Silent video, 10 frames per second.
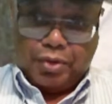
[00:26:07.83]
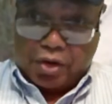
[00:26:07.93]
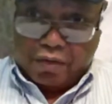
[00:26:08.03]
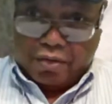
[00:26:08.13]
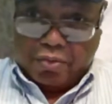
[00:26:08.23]

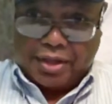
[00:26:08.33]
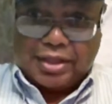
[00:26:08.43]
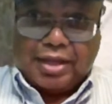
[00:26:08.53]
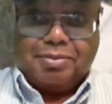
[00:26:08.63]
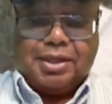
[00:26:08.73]
We went
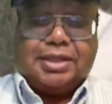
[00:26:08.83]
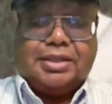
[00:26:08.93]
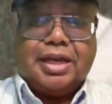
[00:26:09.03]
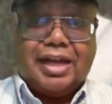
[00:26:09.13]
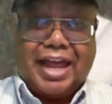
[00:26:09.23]
over what
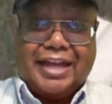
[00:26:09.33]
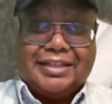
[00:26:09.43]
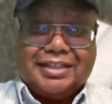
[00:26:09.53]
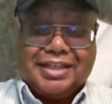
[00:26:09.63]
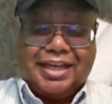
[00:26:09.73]
that means.
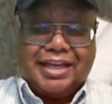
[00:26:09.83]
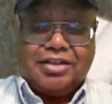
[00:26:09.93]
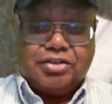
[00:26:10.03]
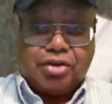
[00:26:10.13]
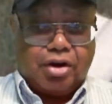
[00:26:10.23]
Light
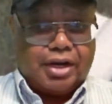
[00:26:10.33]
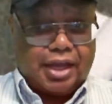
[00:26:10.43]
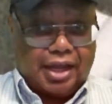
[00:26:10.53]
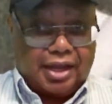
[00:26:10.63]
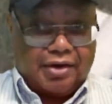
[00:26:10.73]
skin,
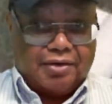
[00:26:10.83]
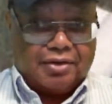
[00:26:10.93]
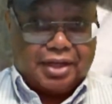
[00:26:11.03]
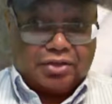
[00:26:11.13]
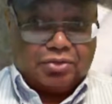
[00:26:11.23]
dark
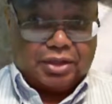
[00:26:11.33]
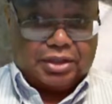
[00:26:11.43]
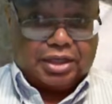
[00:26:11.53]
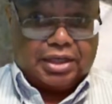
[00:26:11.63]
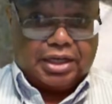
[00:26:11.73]
hair.
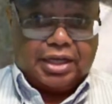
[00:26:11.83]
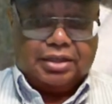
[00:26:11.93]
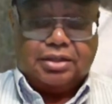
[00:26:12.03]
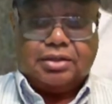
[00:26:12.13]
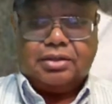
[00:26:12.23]
That's what they
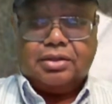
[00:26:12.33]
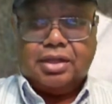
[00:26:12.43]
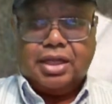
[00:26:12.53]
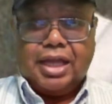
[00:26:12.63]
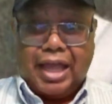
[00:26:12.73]
like.
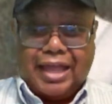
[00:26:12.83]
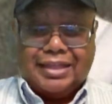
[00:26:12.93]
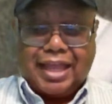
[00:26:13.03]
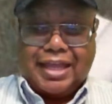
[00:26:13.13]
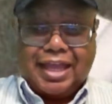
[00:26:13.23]

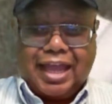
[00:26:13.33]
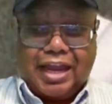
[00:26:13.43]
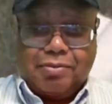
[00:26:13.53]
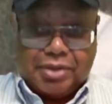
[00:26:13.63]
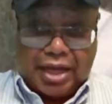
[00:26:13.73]
And
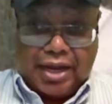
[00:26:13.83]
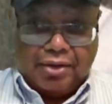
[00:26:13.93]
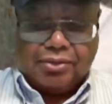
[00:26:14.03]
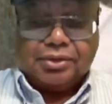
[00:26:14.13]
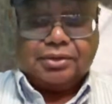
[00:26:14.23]
they came
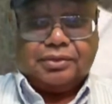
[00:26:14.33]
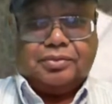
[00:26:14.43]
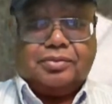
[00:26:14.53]
down